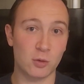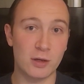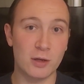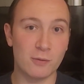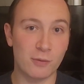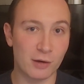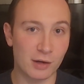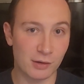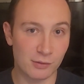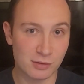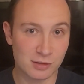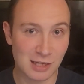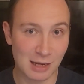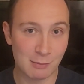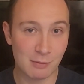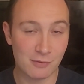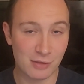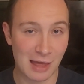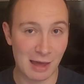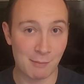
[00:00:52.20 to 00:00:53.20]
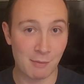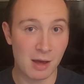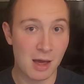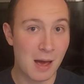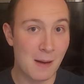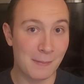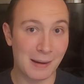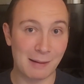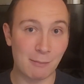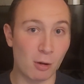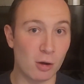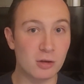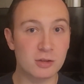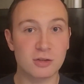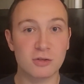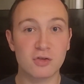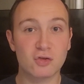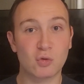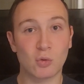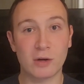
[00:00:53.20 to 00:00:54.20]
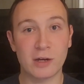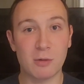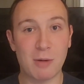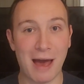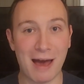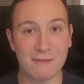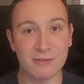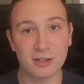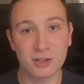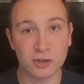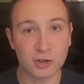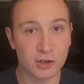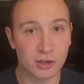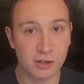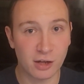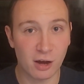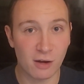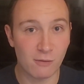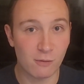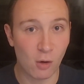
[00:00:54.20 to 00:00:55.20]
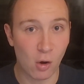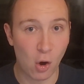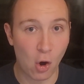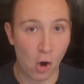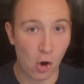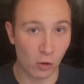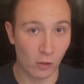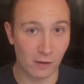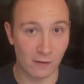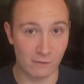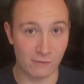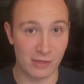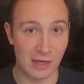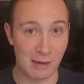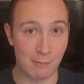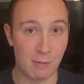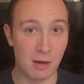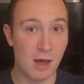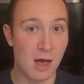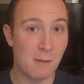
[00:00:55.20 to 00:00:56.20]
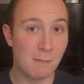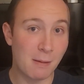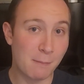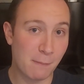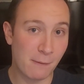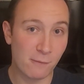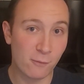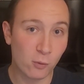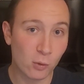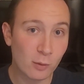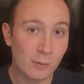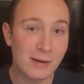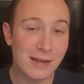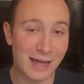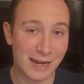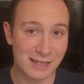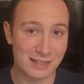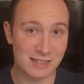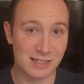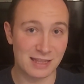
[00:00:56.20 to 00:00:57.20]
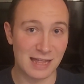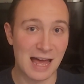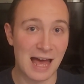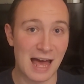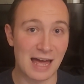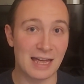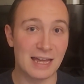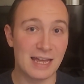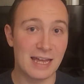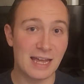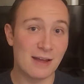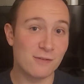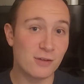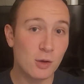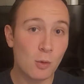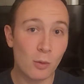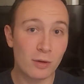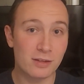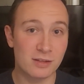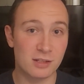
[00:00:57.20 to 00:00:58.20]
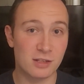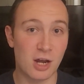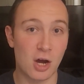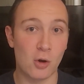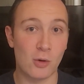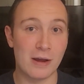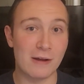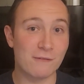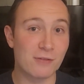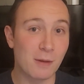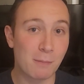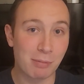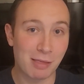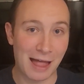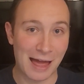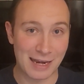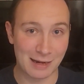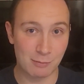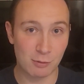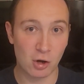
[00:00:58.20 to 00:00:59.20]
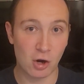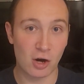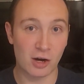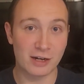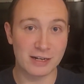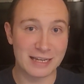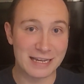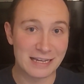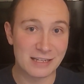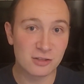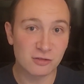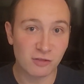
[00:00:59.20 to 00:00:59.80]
you've heard of some of them, but I'm also sure you haven't heard of all of them. But before we get into that, if you want to know if the Platinum Card is